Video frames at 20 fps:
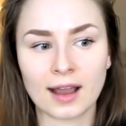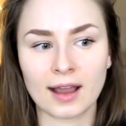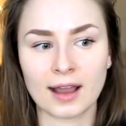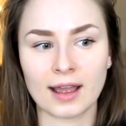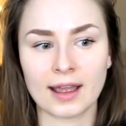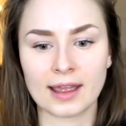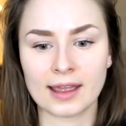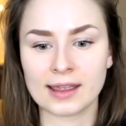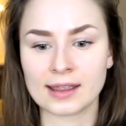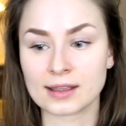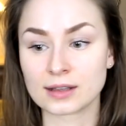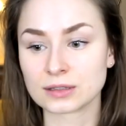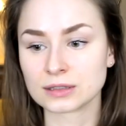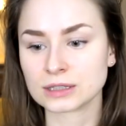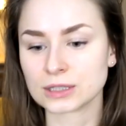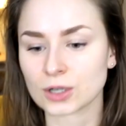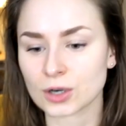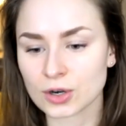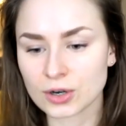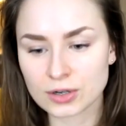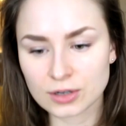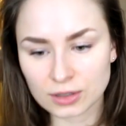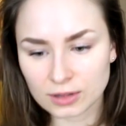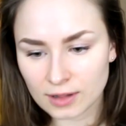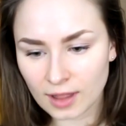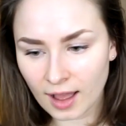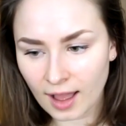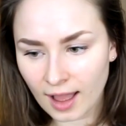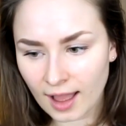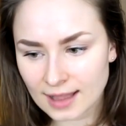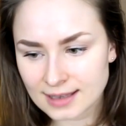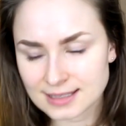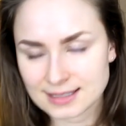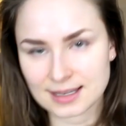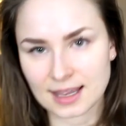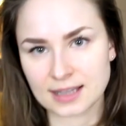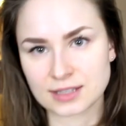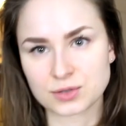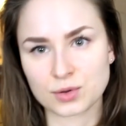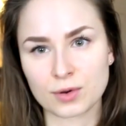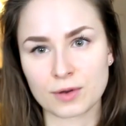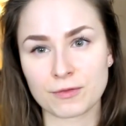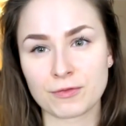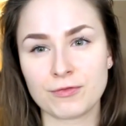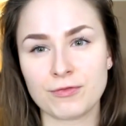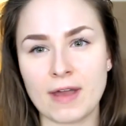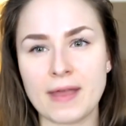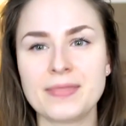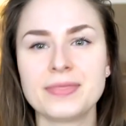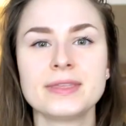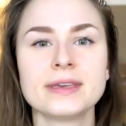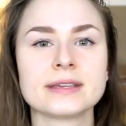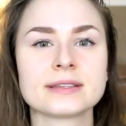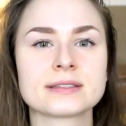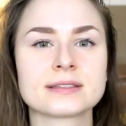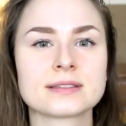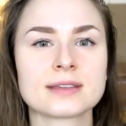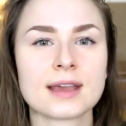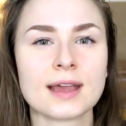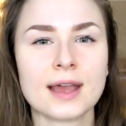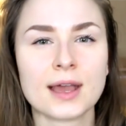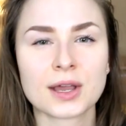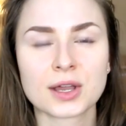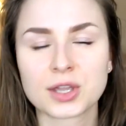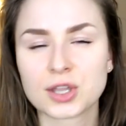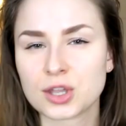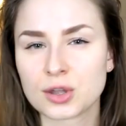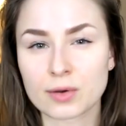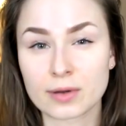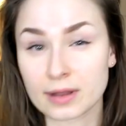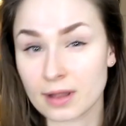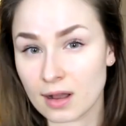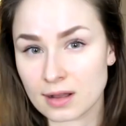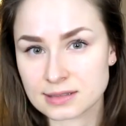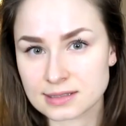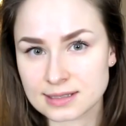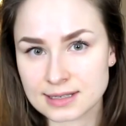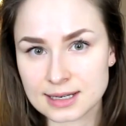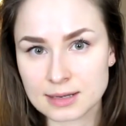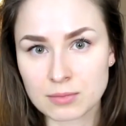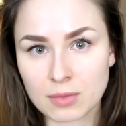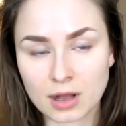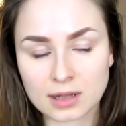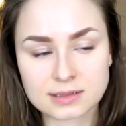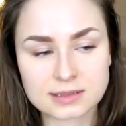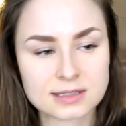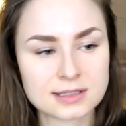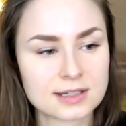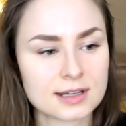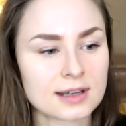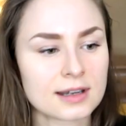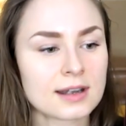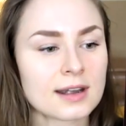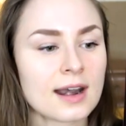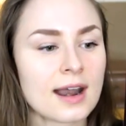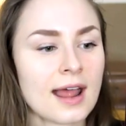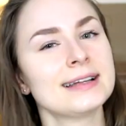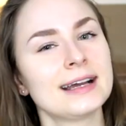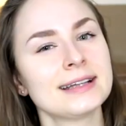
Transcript: I learned a lot. I sort of fed this curiosity monster.